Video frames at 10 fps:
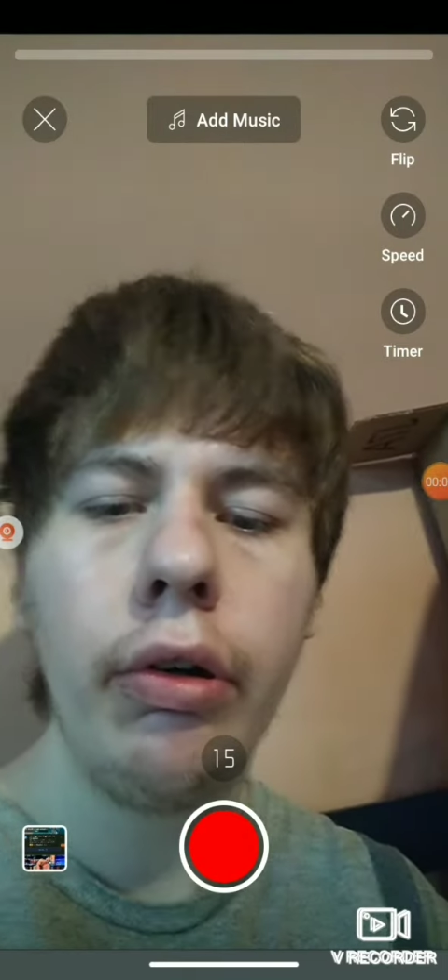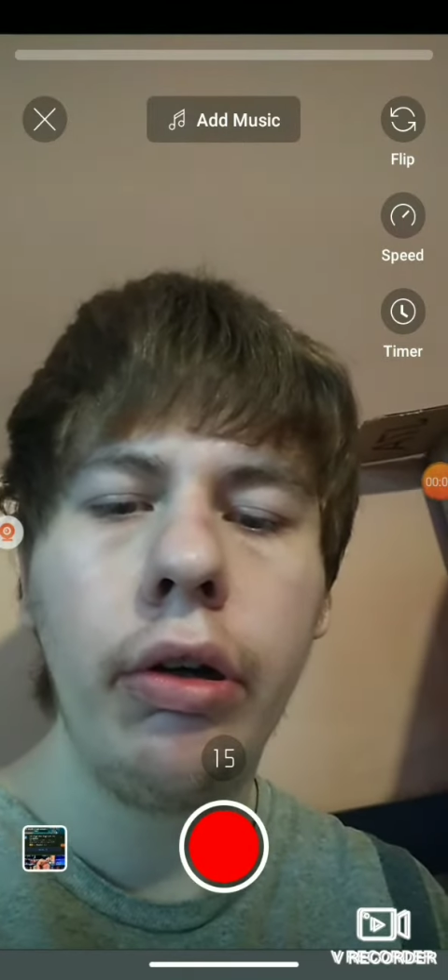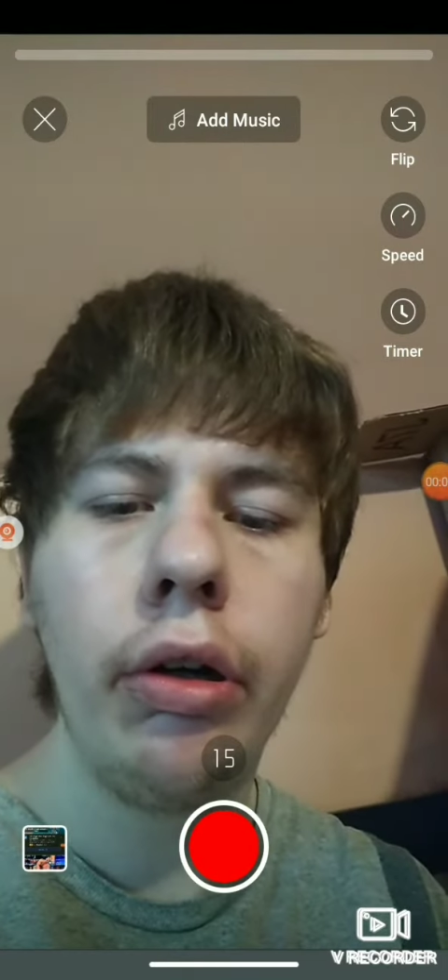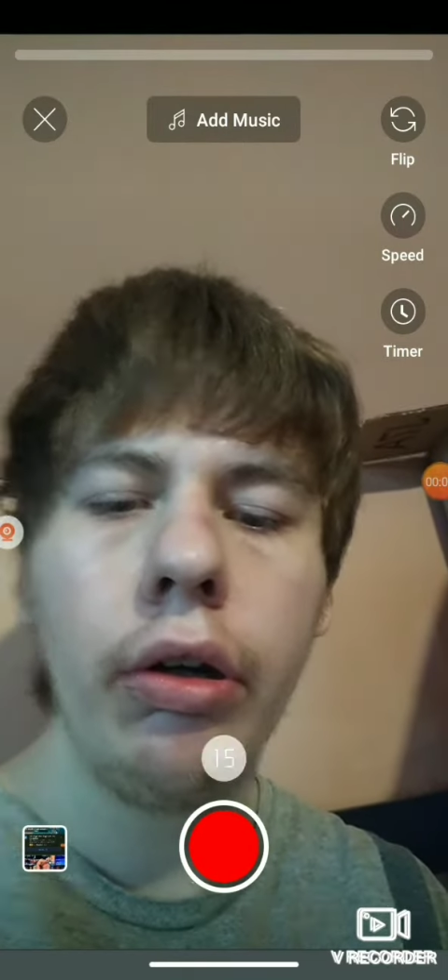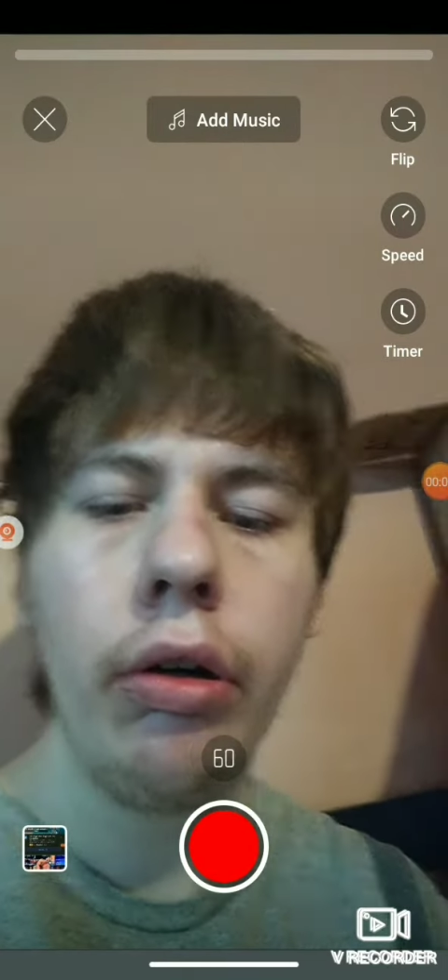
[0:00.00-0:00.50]

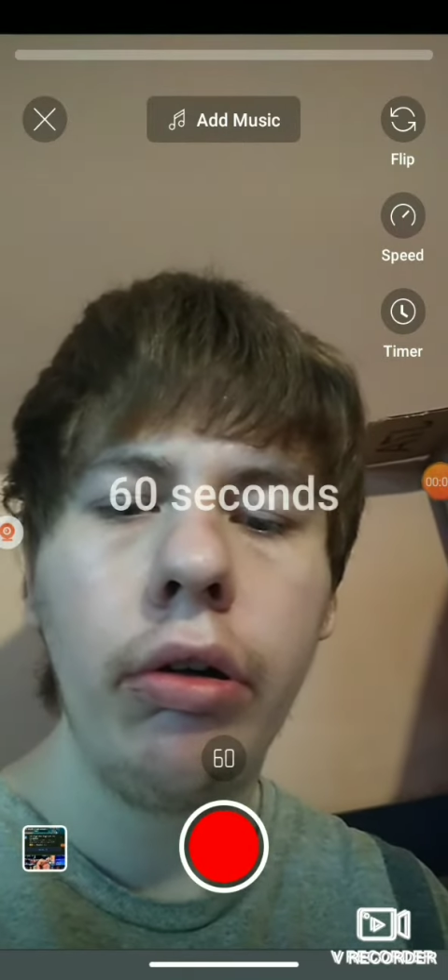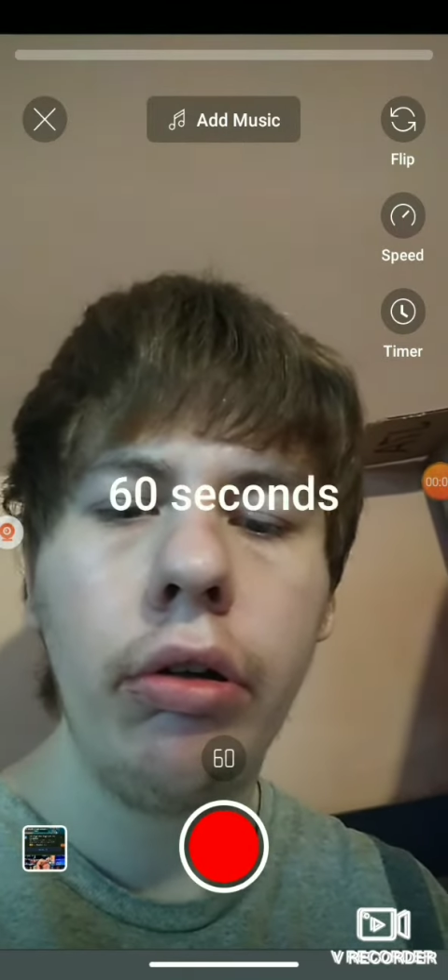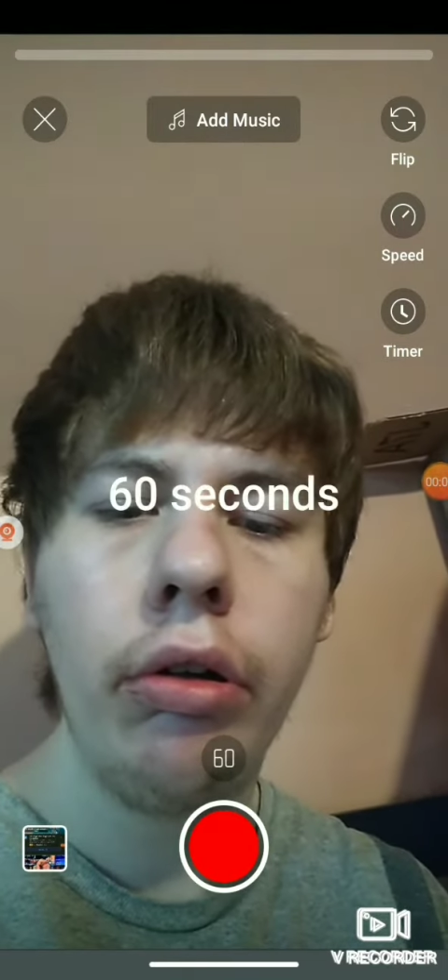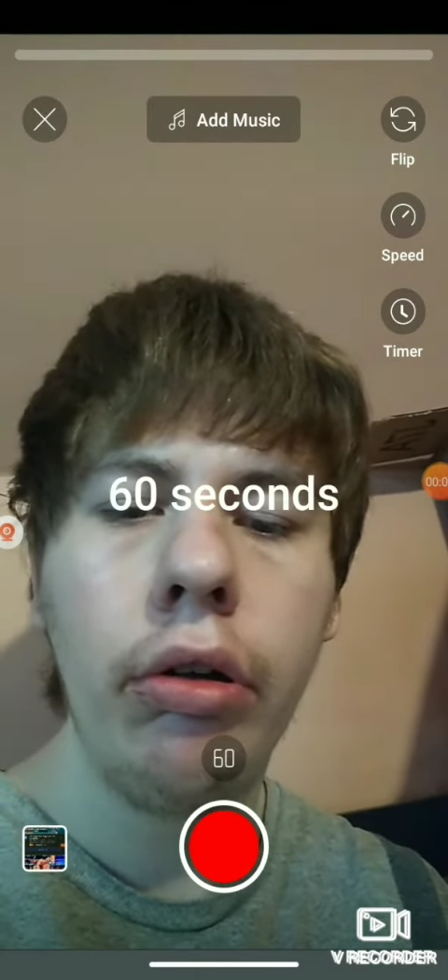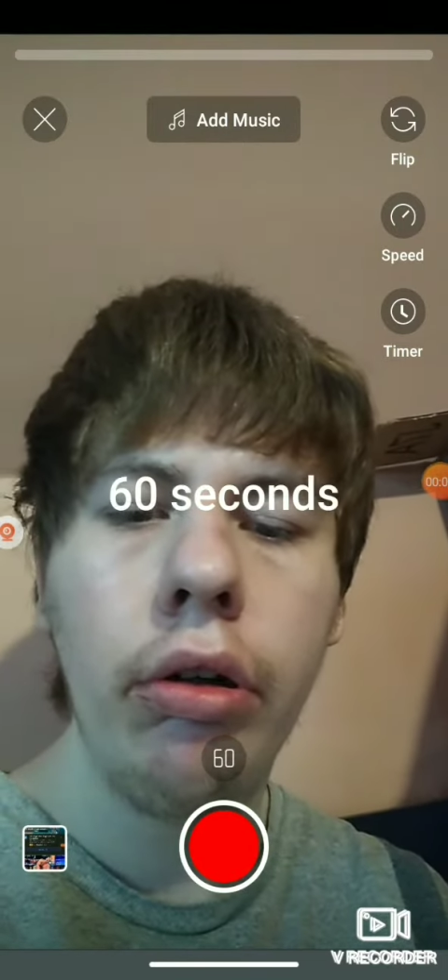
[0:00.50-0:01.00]
Then you can
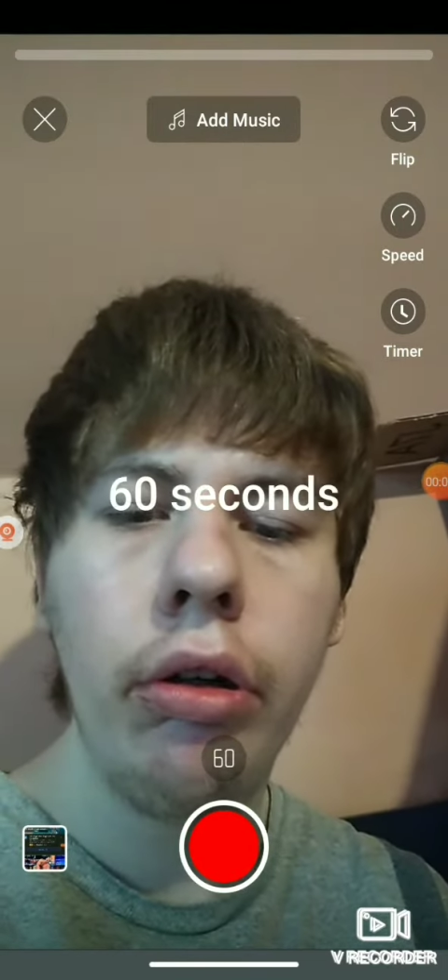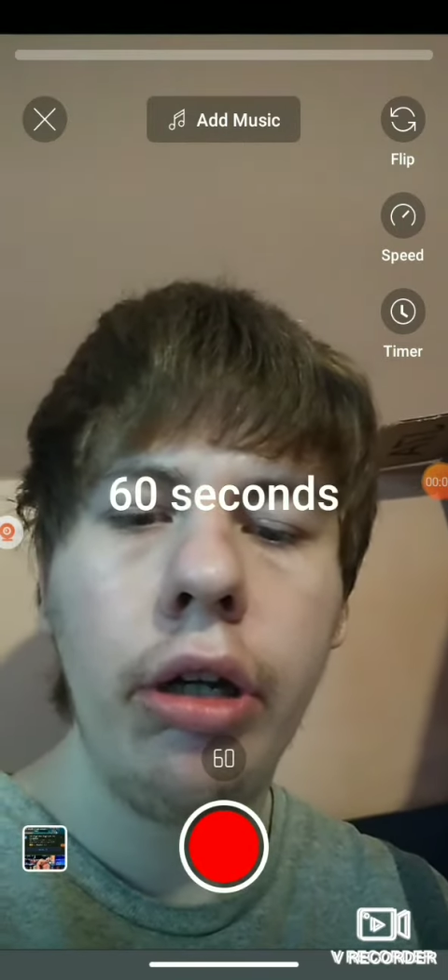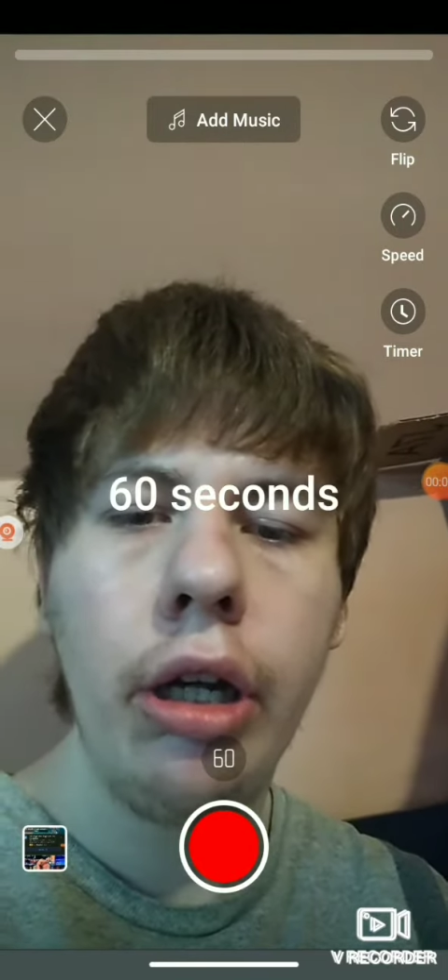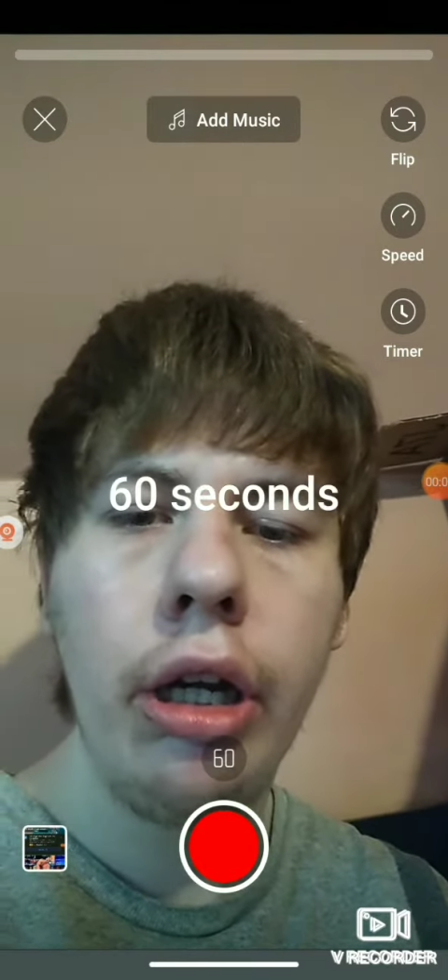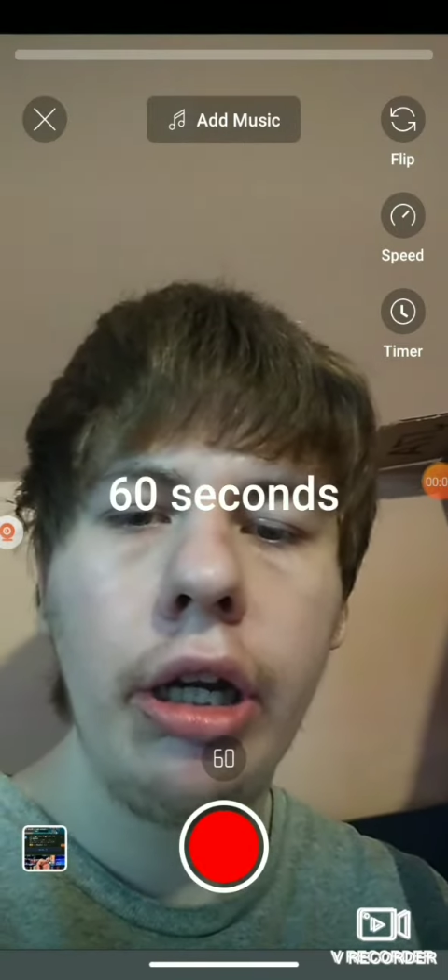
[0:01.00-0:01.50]
change it to
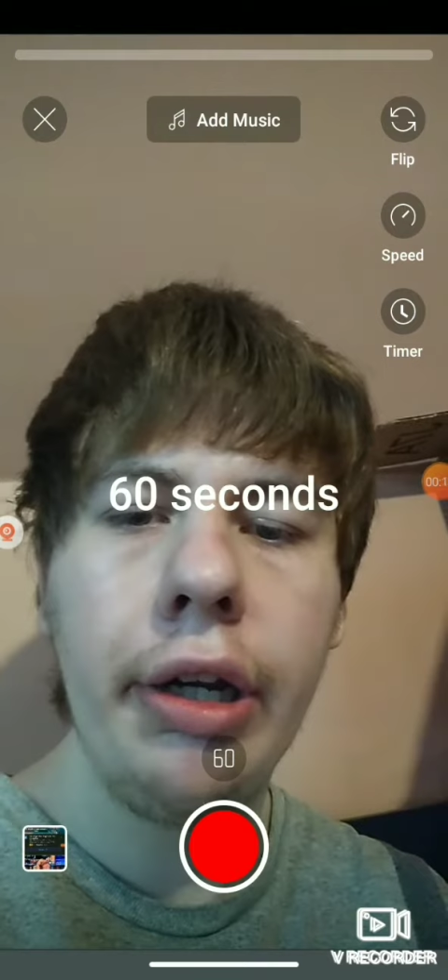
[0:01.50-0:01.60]
60